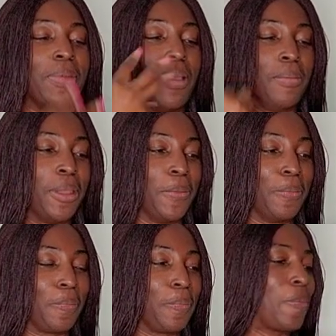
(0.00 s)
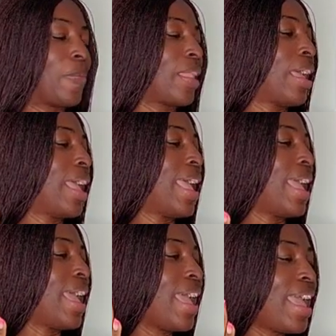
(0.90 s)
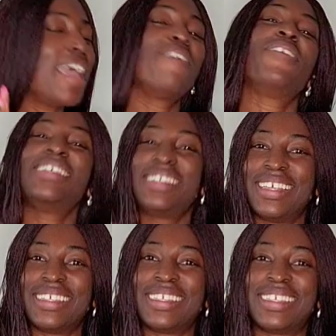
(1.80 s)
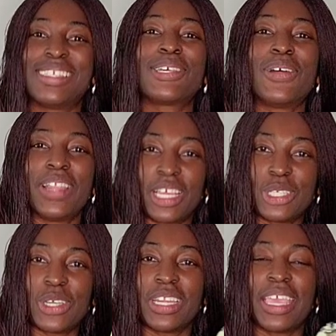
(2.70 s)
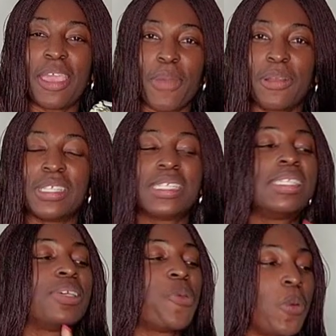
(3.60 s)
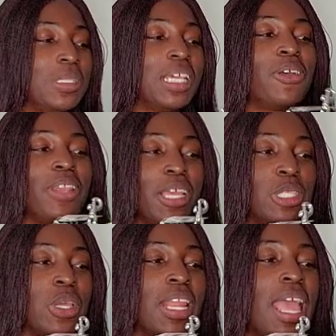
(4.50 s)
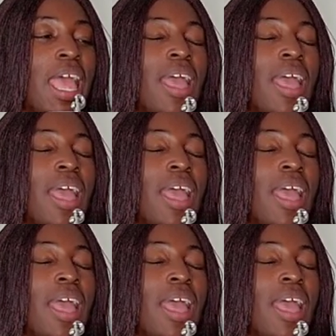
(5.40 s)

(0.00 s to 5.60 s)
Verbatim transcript: Calm down. Ever since this collection came out, this is the quilted collection.